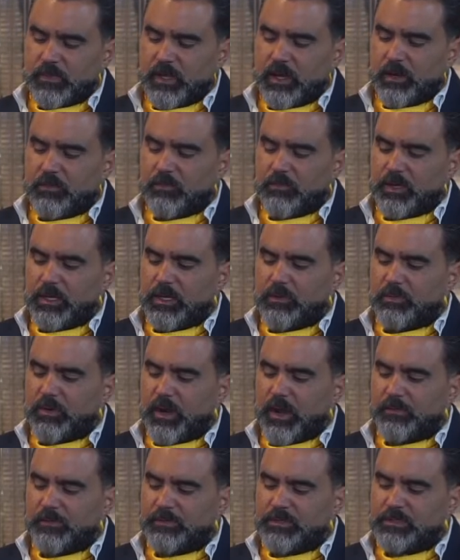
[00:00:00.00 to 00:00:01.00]
I'm really
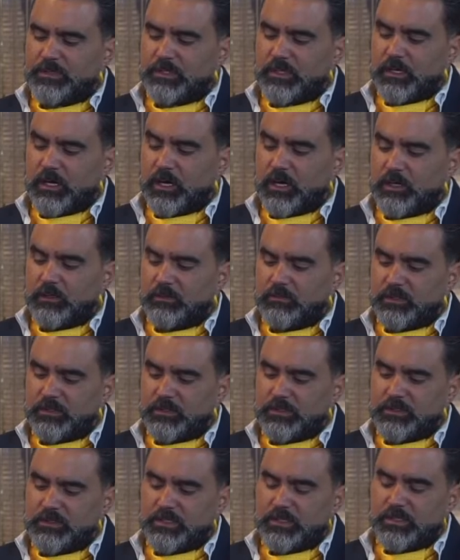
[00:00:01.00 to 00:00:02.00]
proud of this cigar.
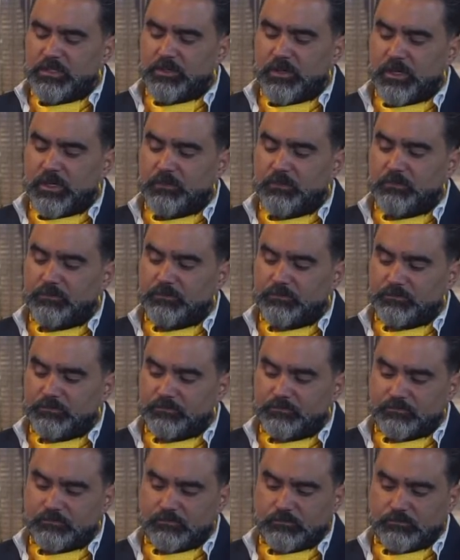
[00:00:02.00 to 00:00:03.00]
This is a dream
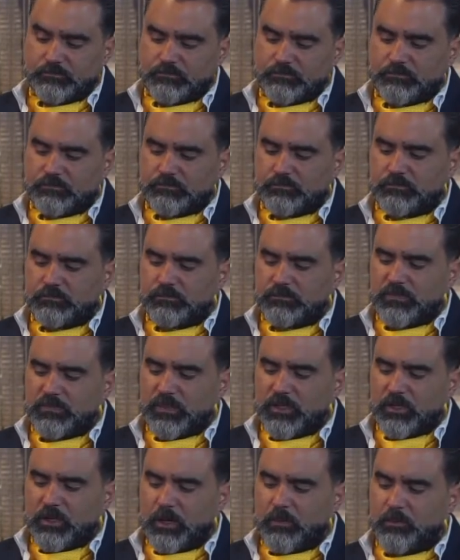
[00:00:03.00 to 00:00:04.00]

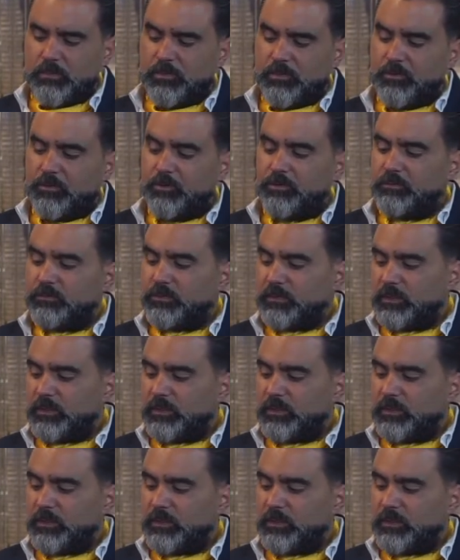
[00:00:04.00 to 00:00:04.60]
come through.